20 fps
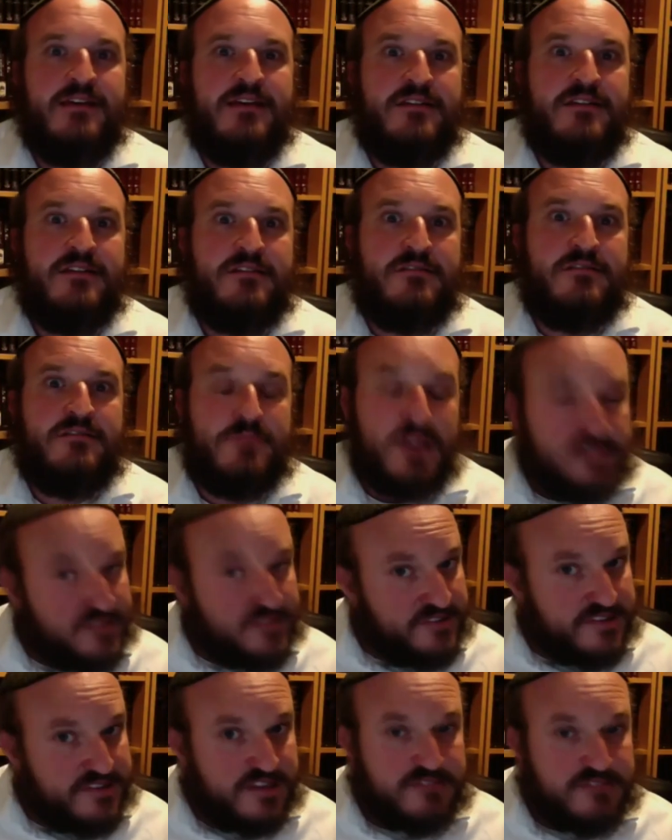Rebbe
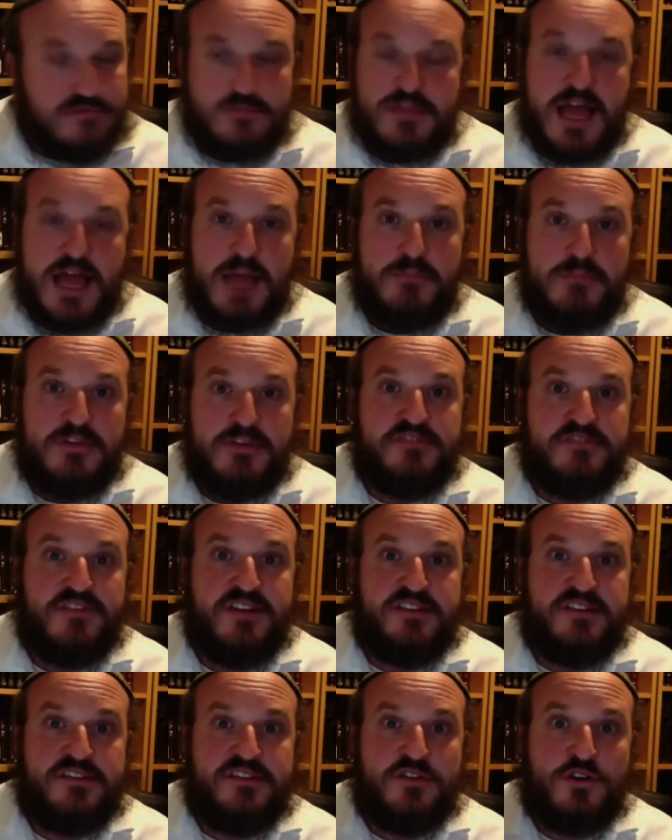Nachman says Rebbe Nachman's
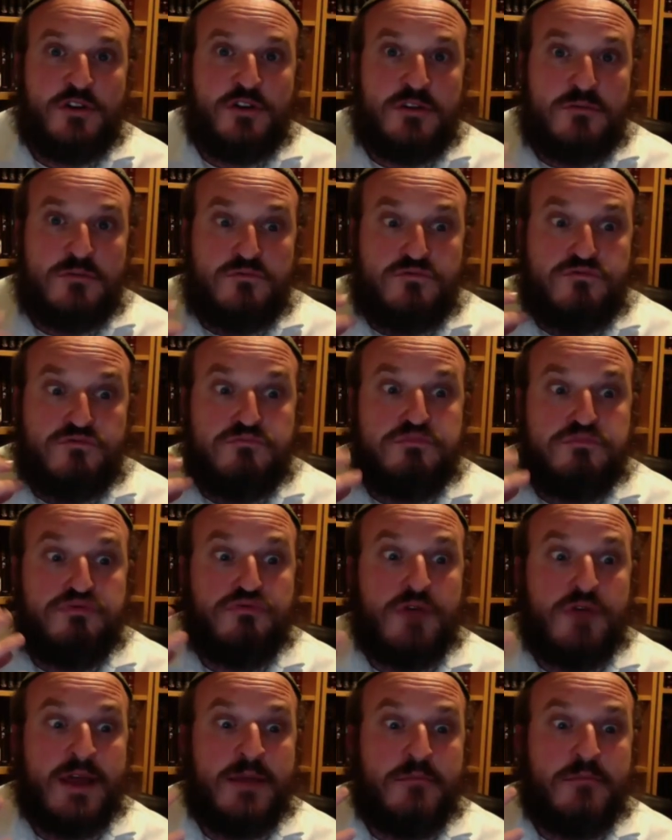face turned
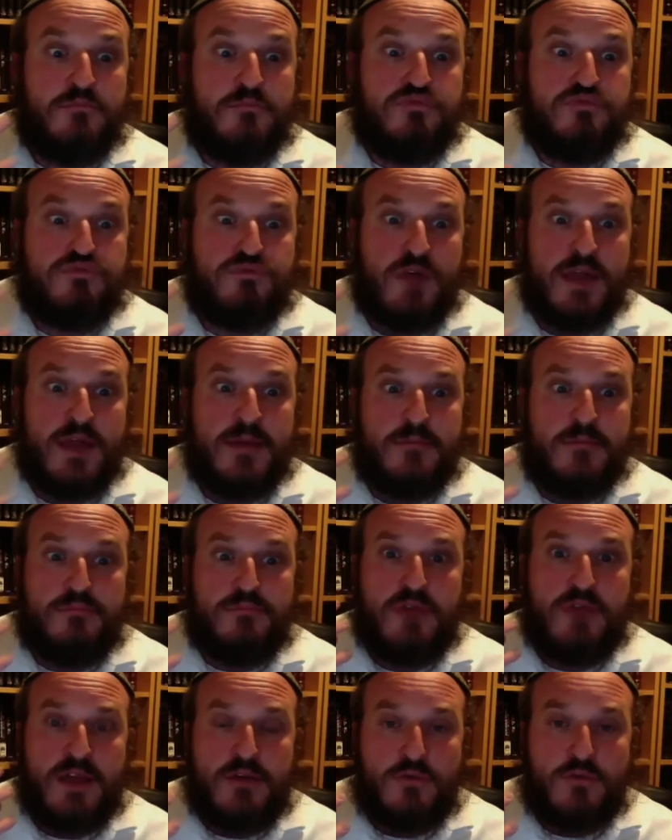bright
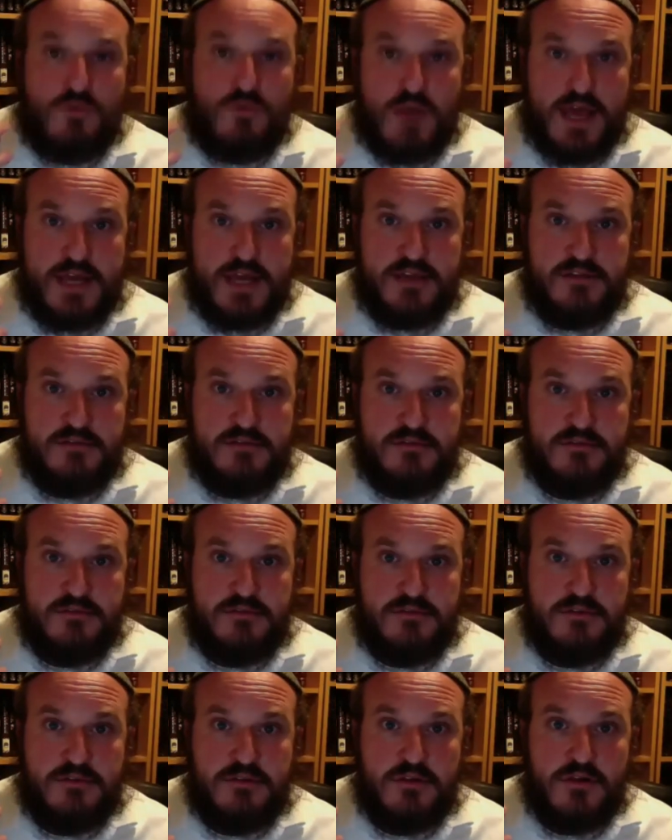red.
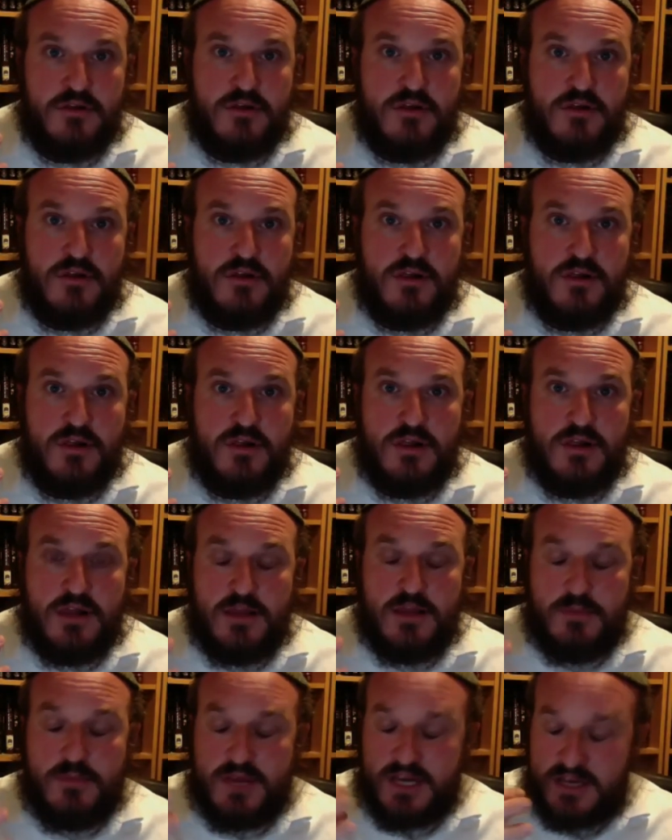
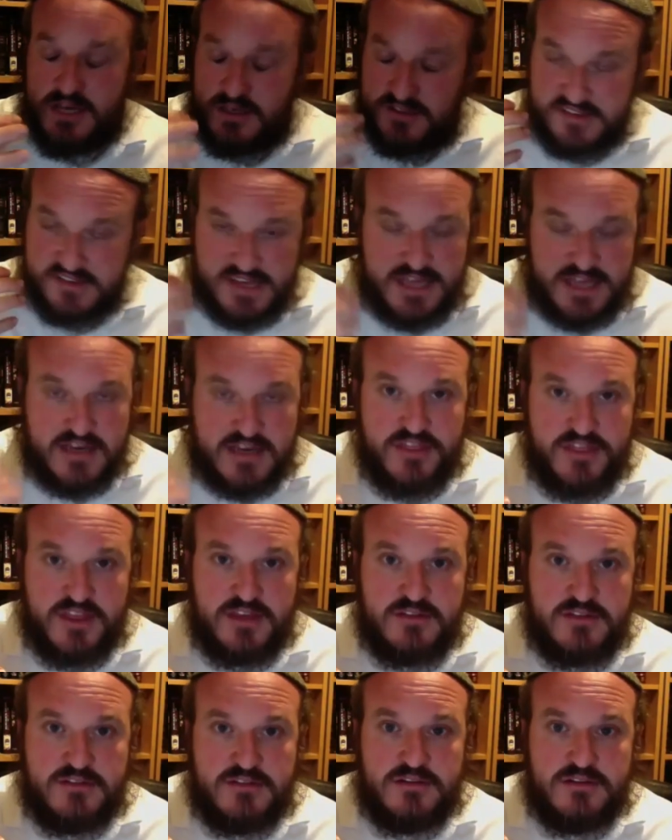But he didn't say
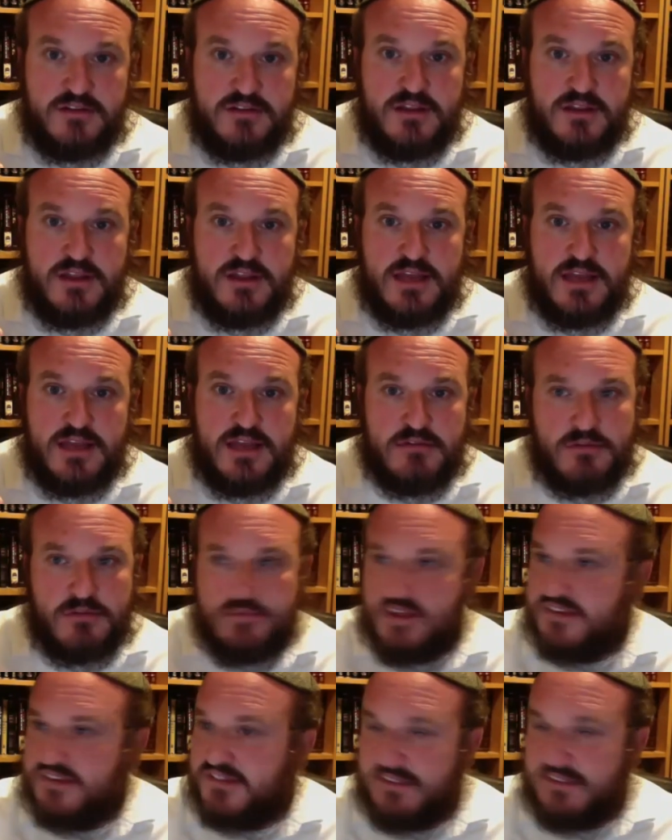anything, and Rebbe
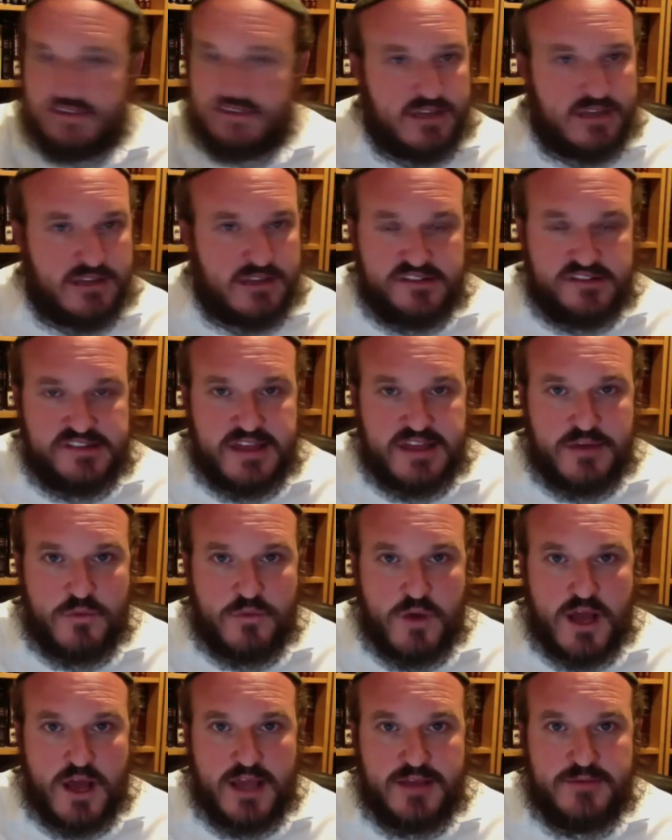Nachman didn't understand
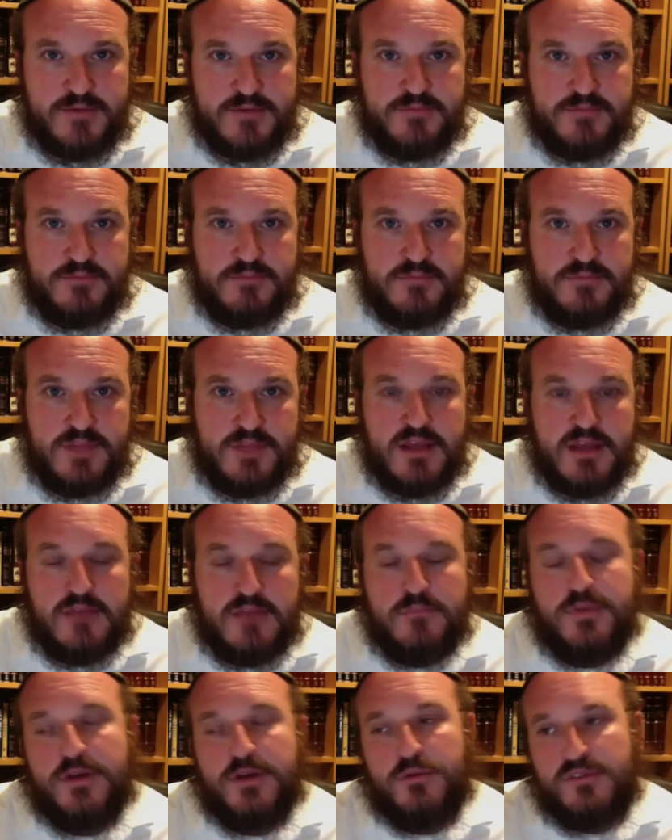why.
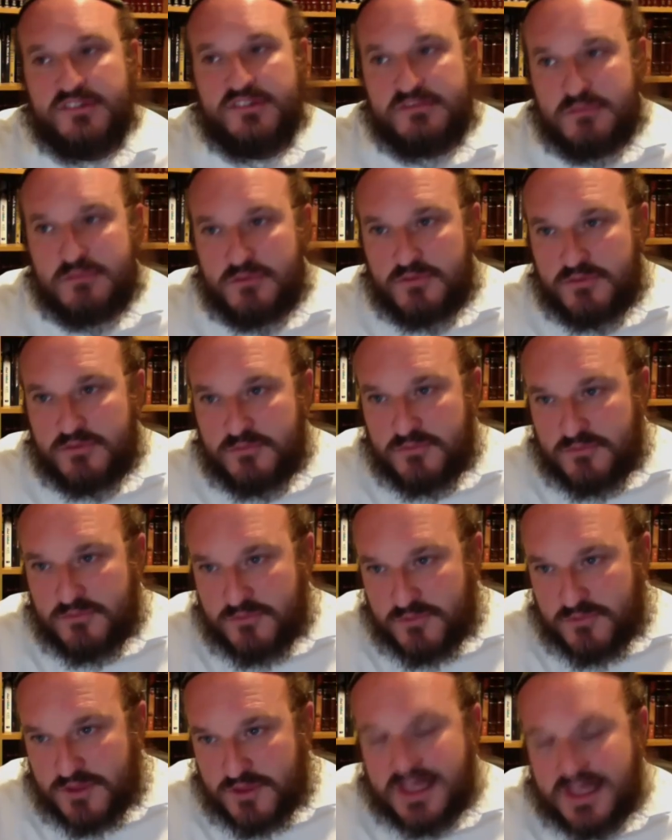But it was
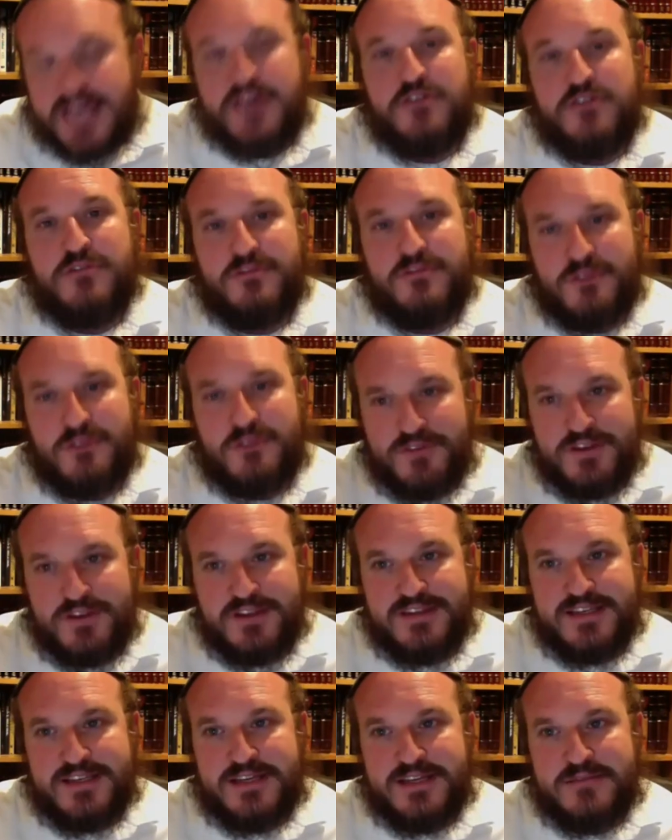later revealed
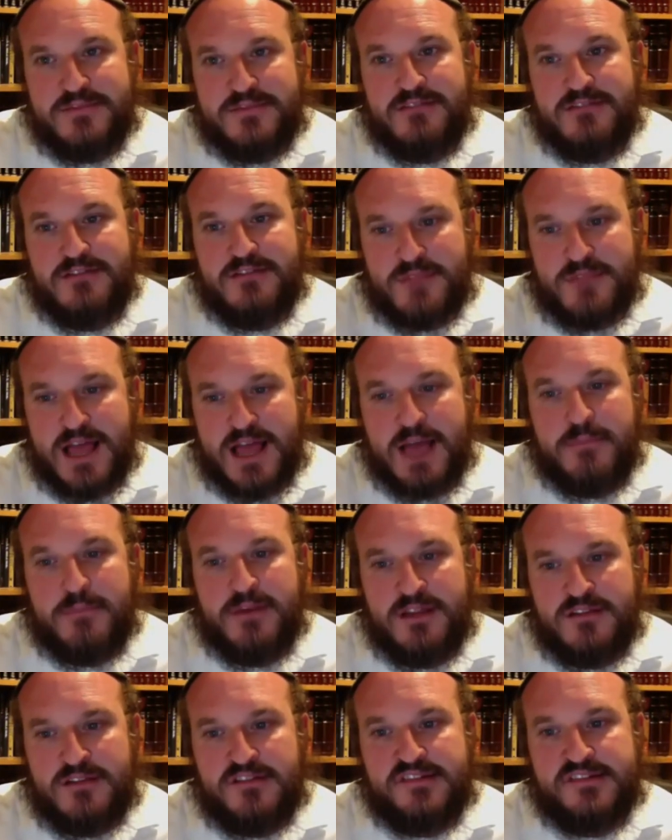to him that Rebbe Nachman
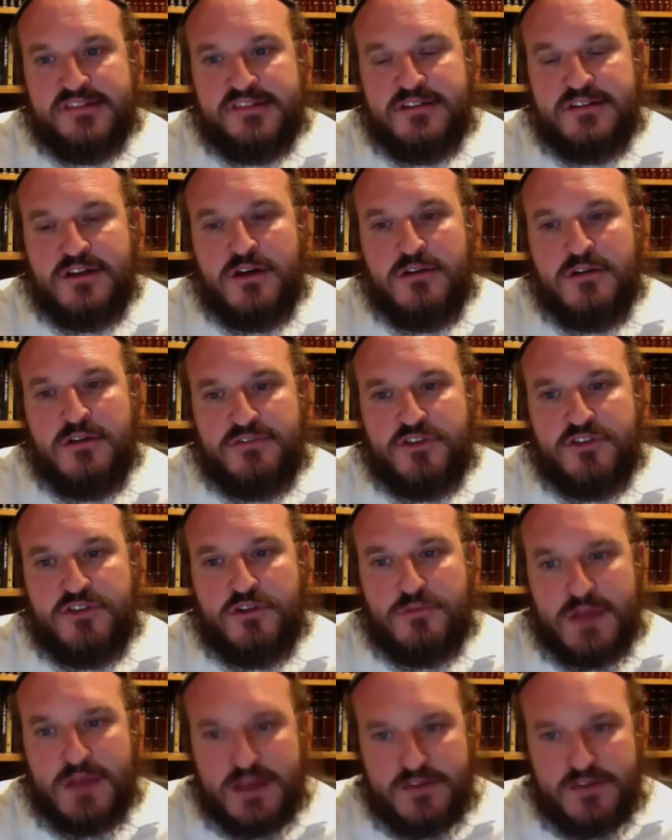understood, oh, if they're ready for